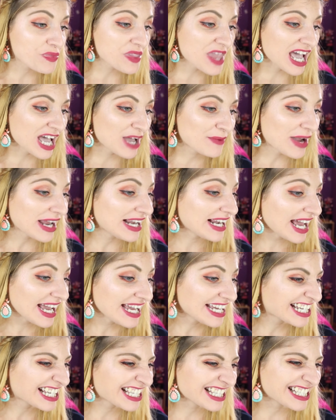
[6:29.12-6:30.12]
I
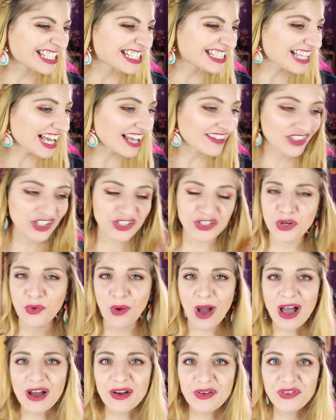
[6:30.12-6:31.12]
like that there's no
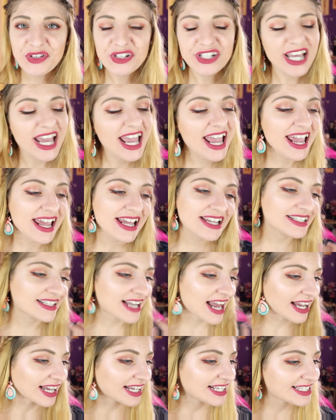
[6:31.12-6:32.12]
aftertaste.
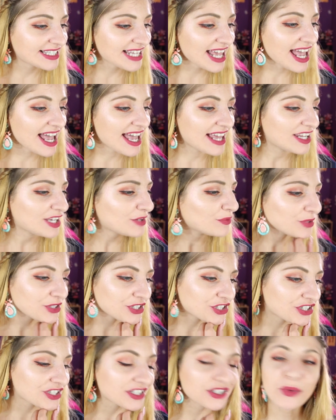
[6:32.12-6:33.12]
Like I said, it
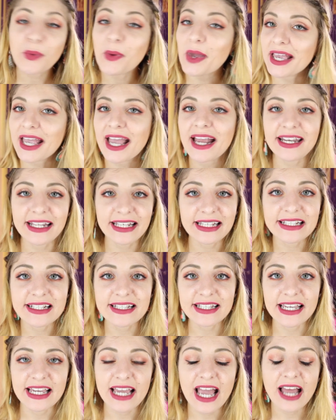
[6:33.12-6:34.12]
was just quick and
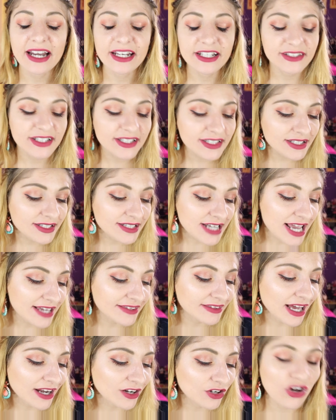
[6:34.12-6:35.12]
easy, and it doesn't
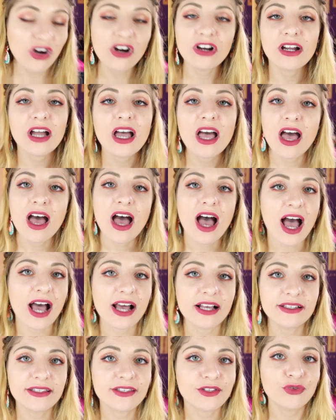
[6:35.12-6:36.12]
take that long
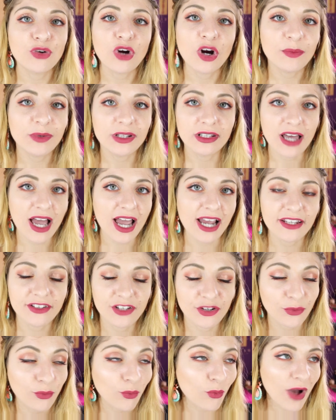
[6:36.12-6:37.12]
as normal
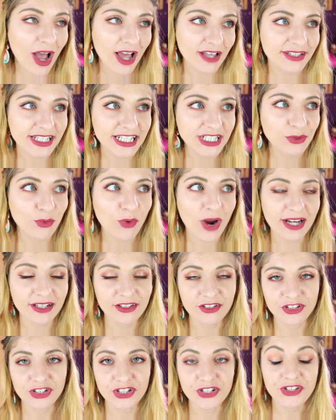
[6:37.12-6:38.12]
either teeth
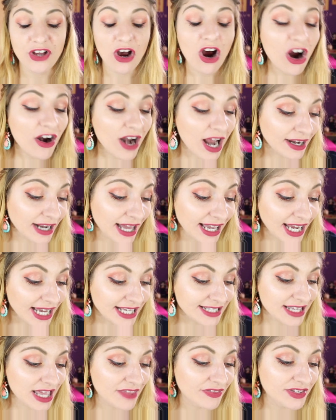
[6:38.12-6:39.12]
whiteners are. And like
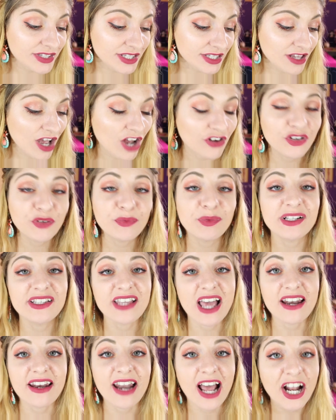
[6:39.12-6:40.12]
I said, this is
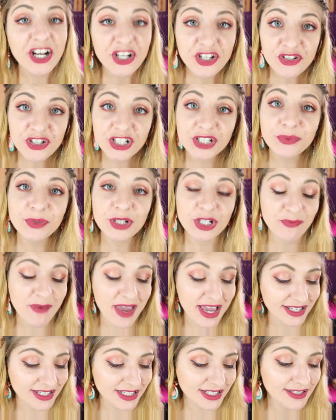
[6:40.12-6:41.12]
100% natural, which
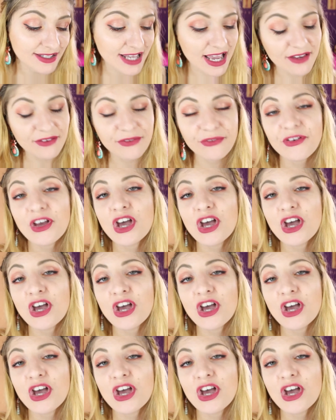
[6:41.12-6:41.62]
makes it safe